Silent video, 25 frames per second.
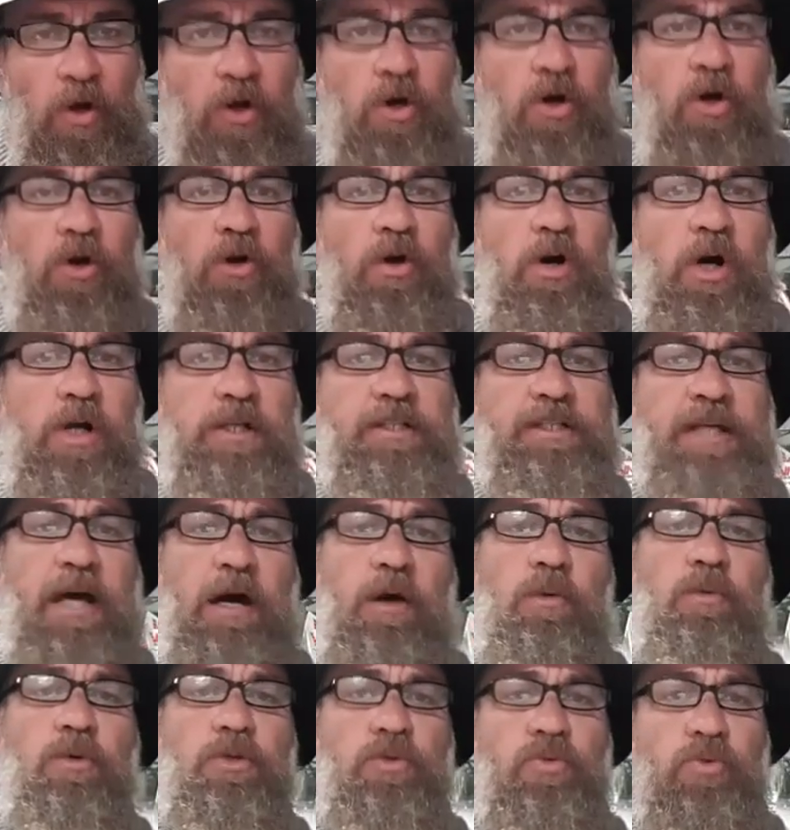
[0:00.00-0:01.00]
All right,
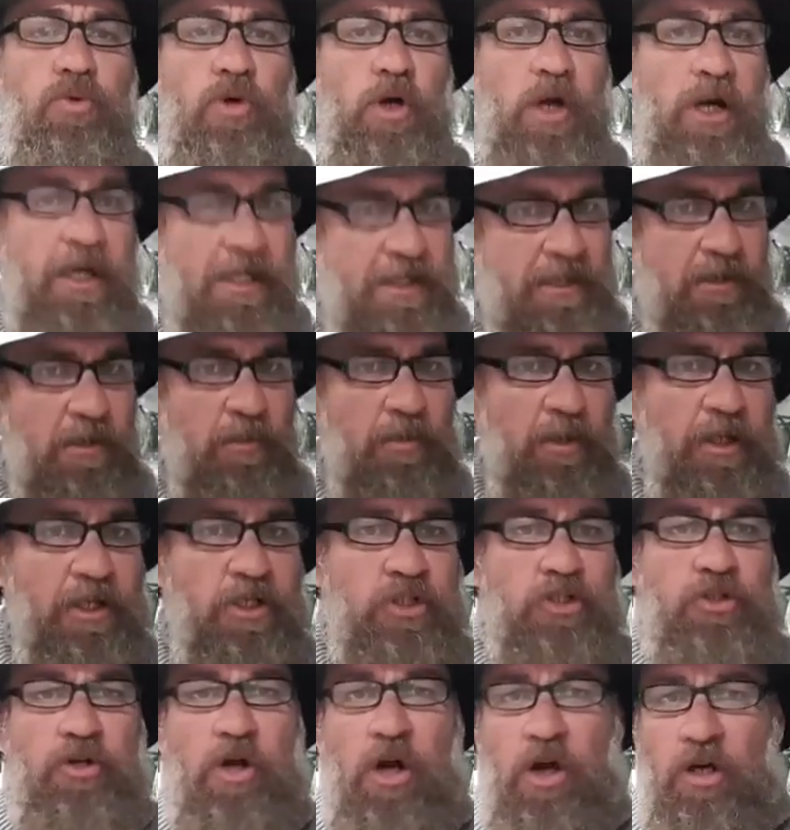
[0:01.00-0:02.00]
so it was reasonably
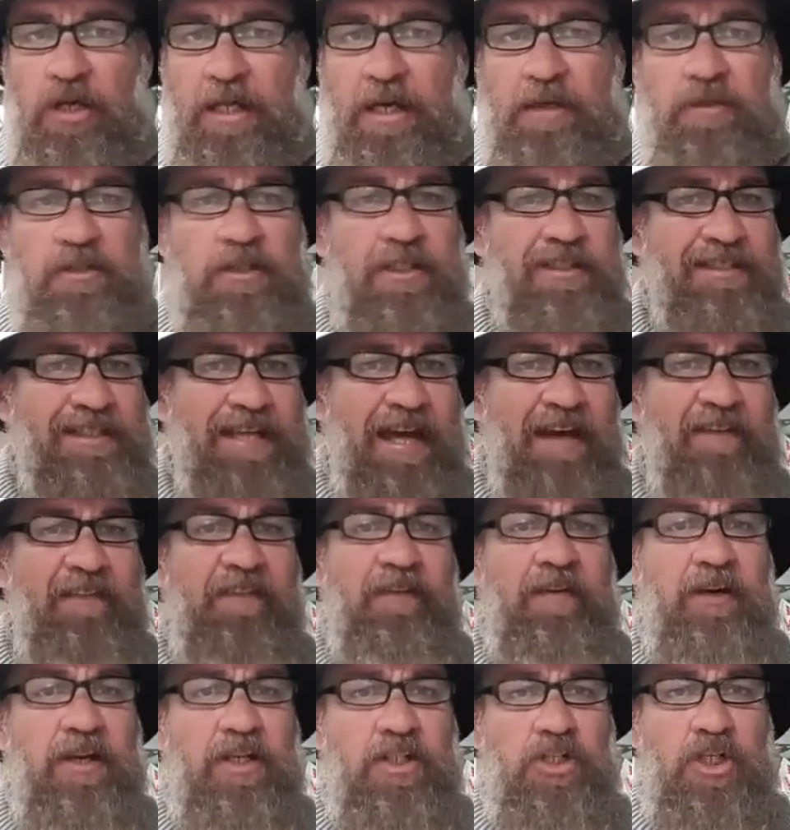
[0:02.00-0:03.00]
strong. There was a
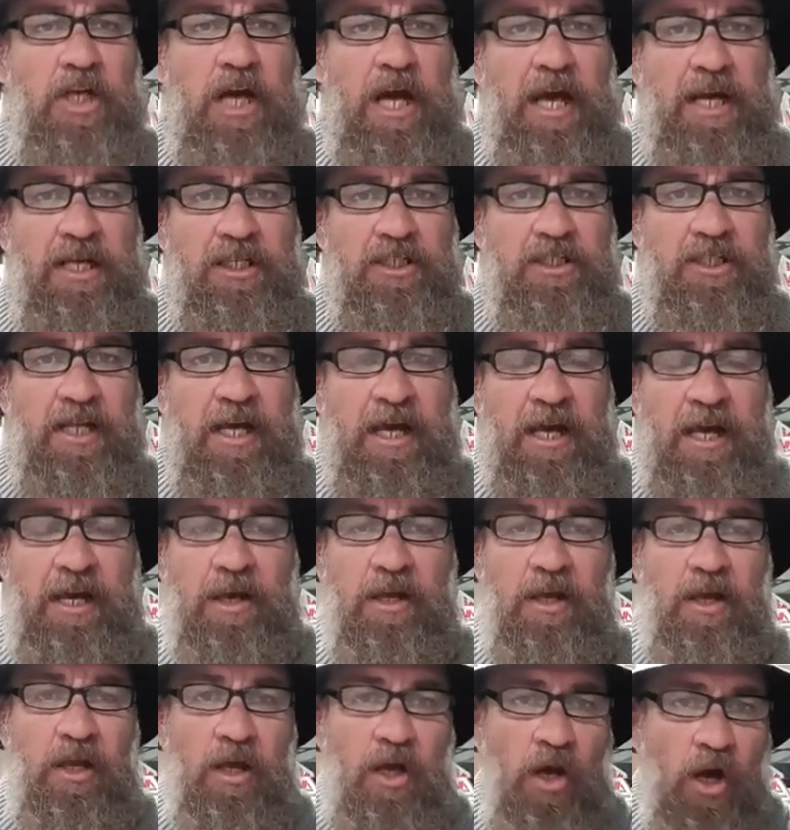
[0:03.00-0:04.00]
definite change there.
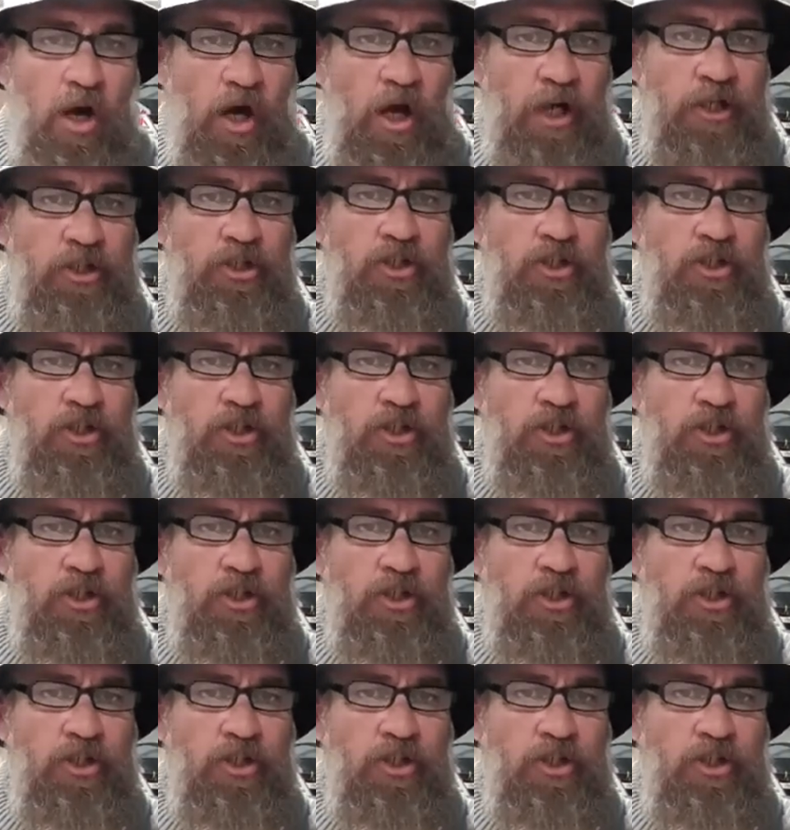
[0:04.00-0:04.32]
I